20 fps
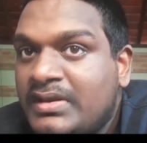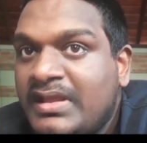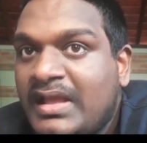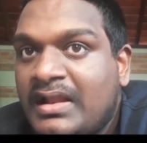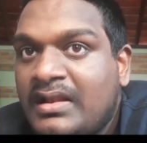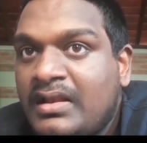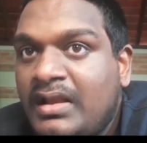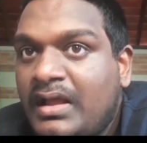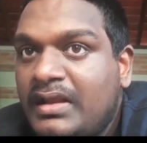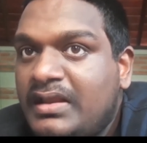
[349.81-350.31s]
The
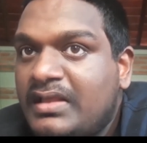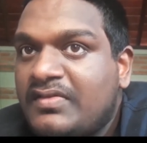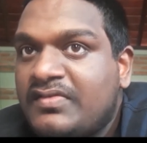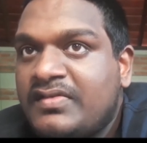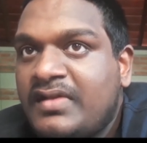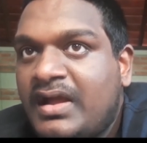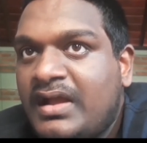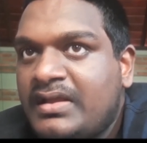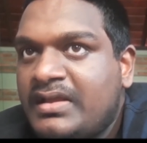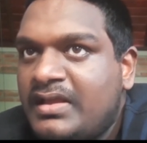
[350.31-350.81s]
Atlantic
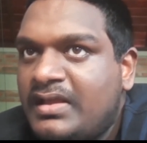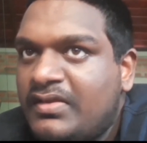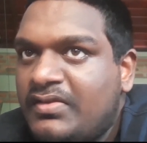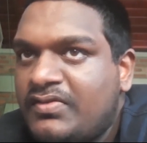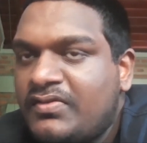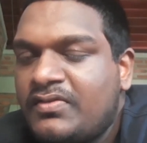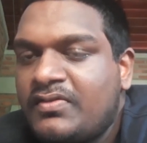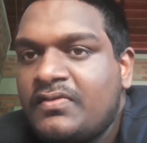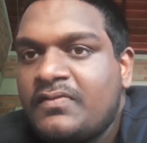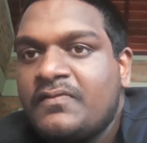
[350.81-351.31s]
Star
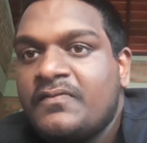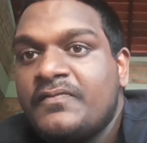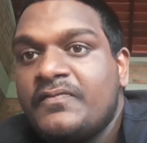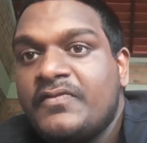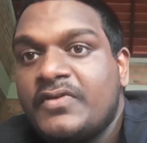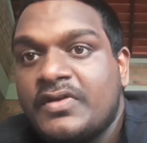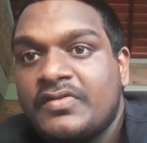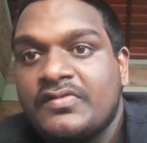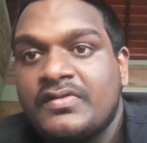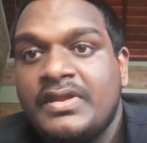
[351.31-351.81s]
case,
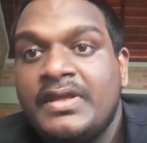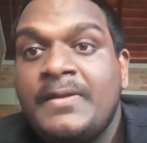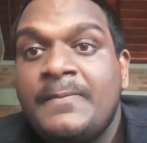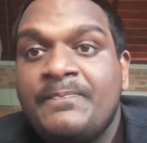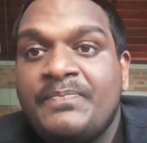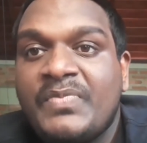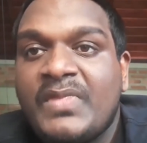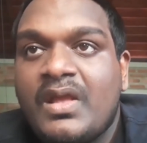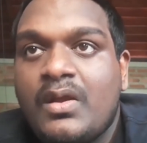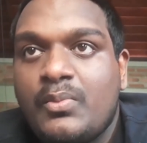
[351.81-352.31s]
firstly,
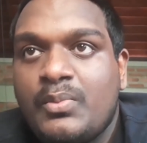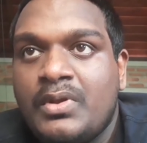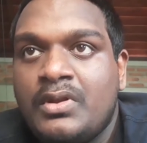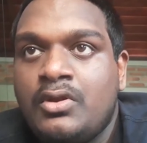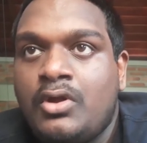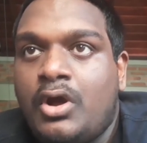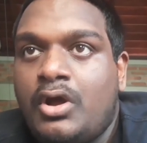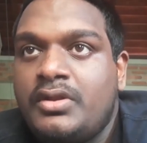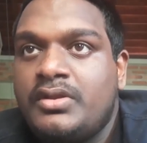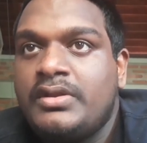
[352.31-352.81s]
the
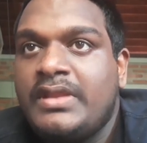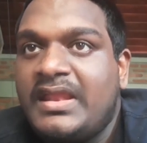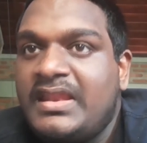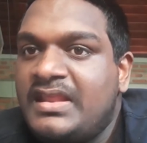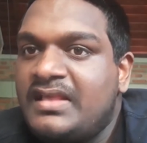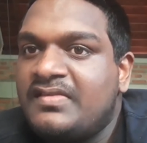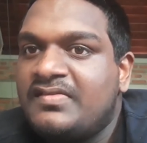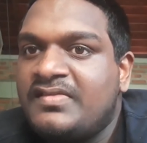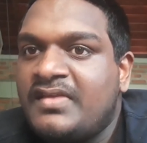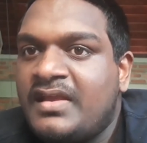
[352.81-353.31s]
Lord
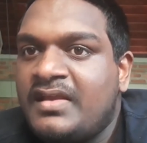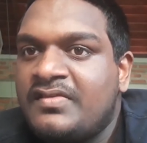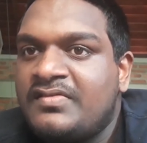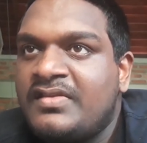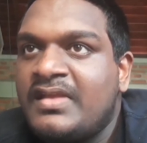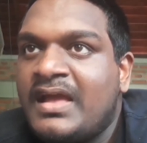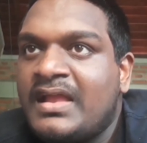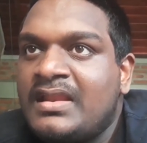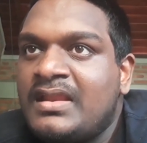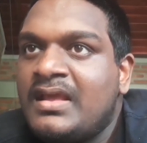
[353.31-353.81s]
Denning says
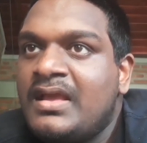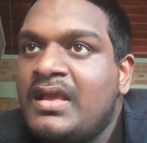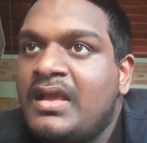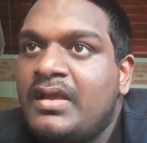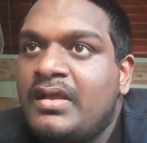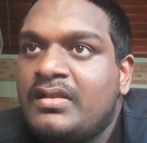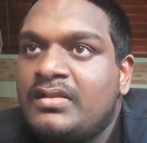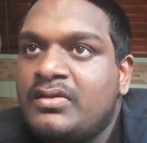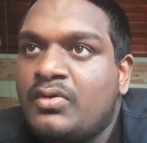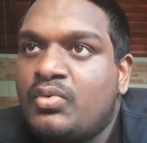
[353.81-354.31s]
that
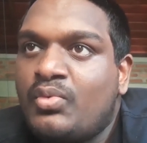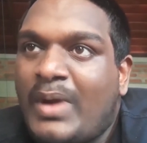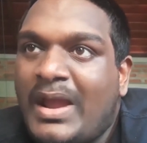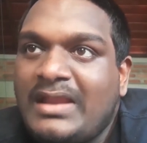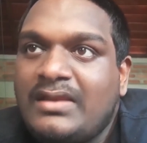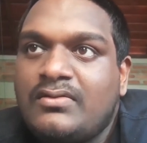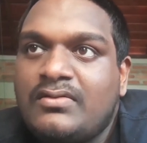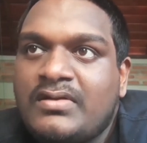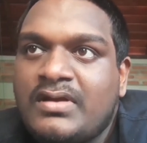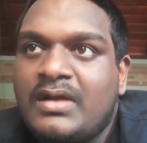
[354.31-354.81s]
the
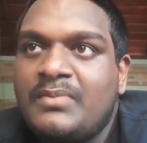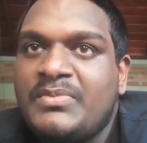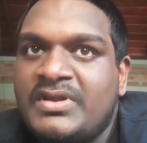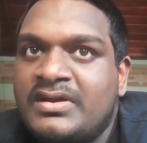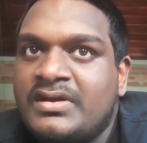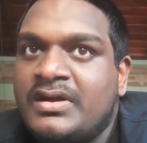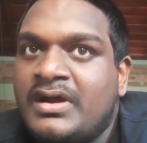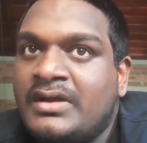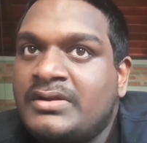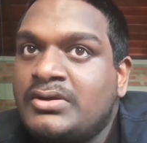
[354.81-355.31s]
right to come
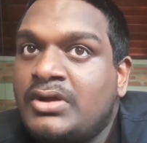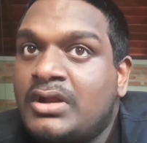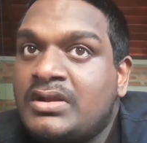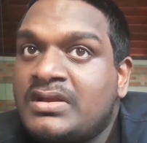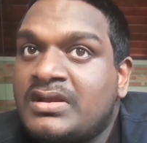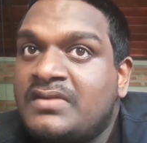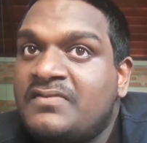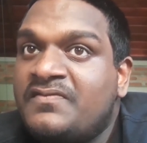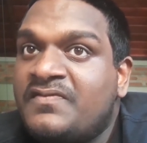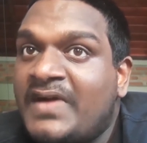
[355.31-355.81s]
here are
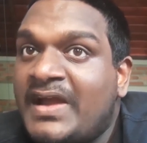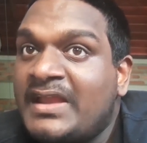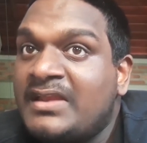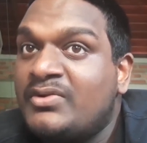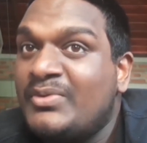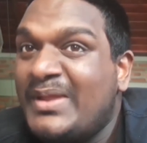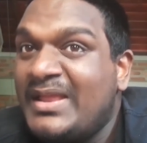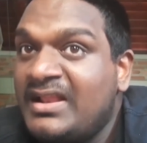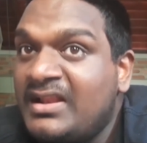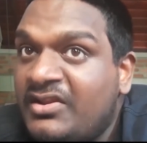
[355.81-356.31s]
not confined
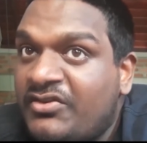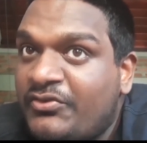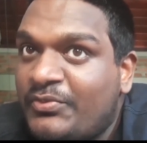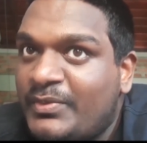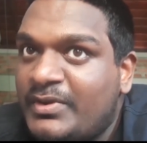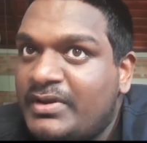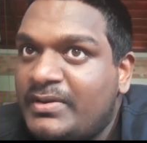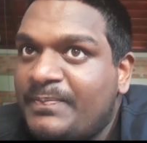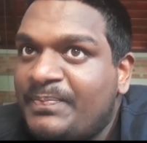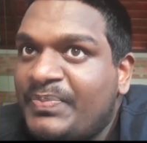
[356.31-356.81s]
to
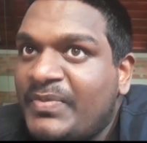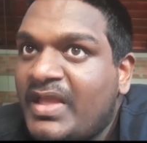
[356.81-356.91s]
Englishmen,